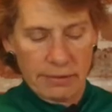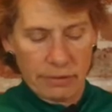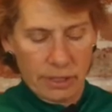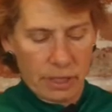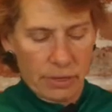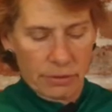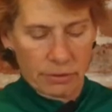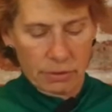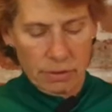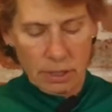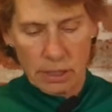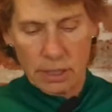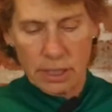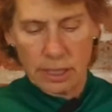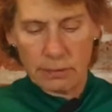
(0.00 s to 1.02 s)
the other
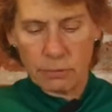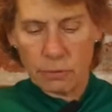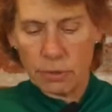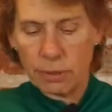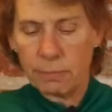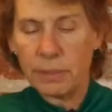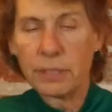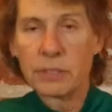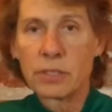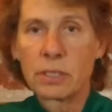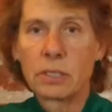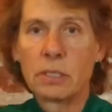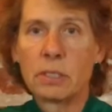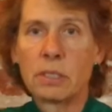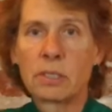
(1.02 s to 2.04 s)
ornaments
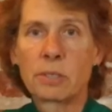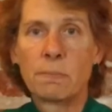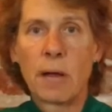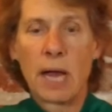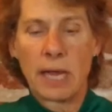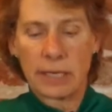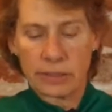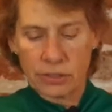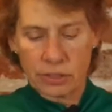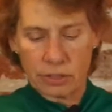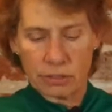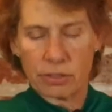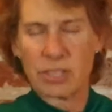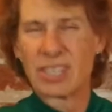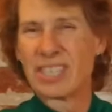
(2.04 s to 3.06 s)
in this box,
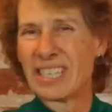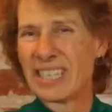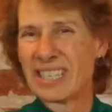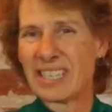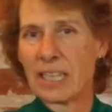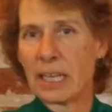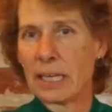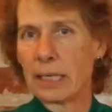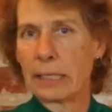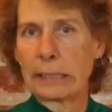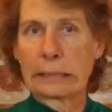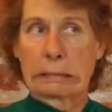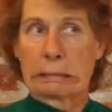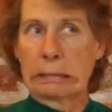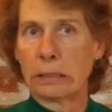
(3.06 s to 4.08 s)
there's 6 that
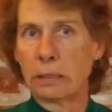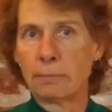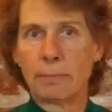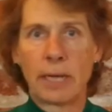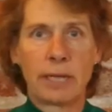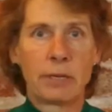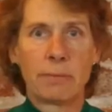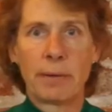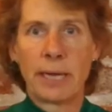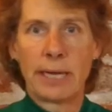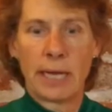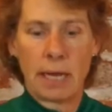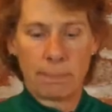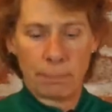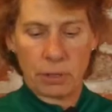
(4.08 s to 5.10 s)
might or might
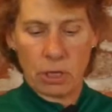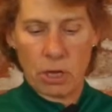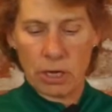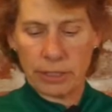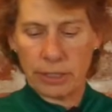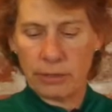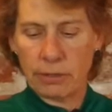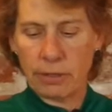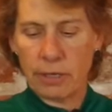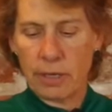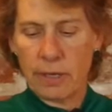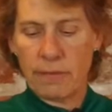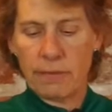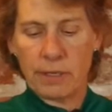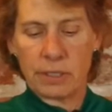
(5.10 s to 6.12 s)
not belong here.
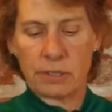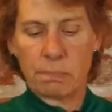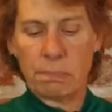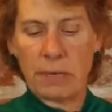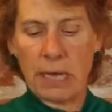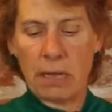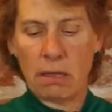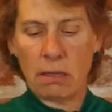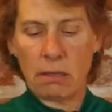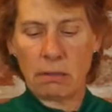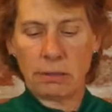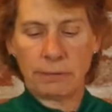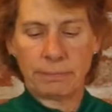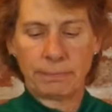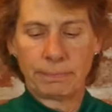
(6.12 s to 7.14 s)
This
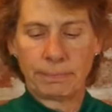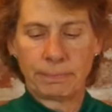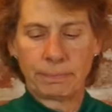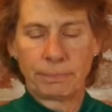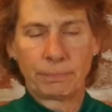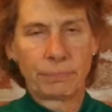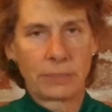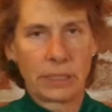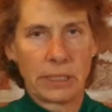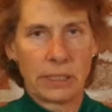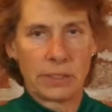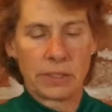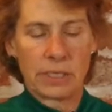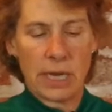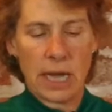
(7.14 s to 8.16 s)
bell
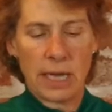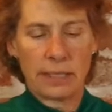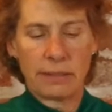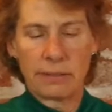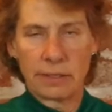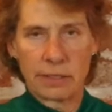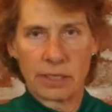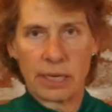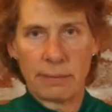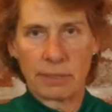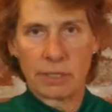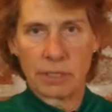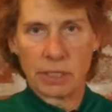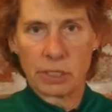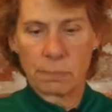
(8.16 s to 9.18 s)
is not the same
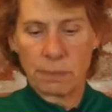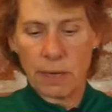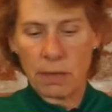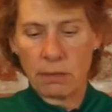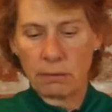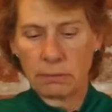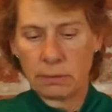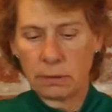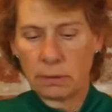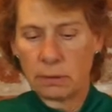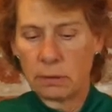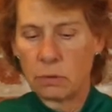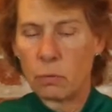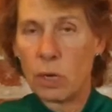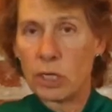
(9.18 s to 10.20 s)
as this bell.
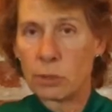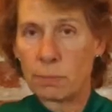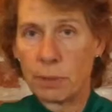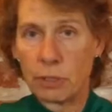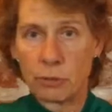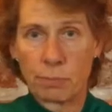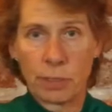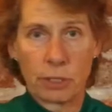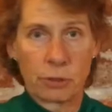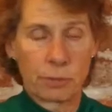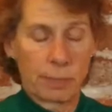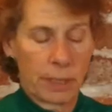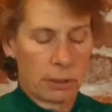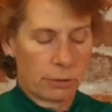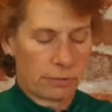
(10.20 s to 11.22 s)
Watch Bells, Bells,
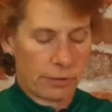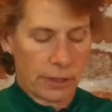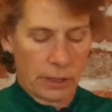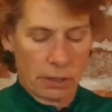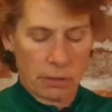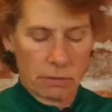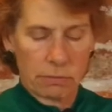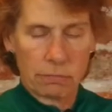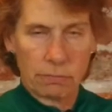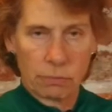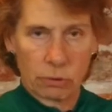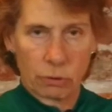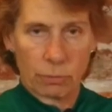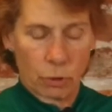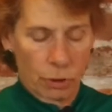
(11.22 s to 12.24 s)
Bells video.
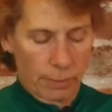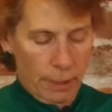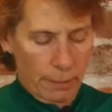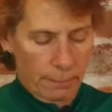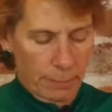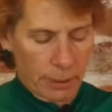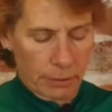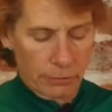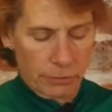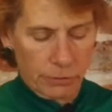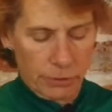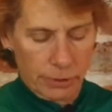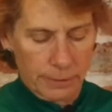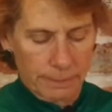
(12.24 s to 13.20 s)
Learn more about bells.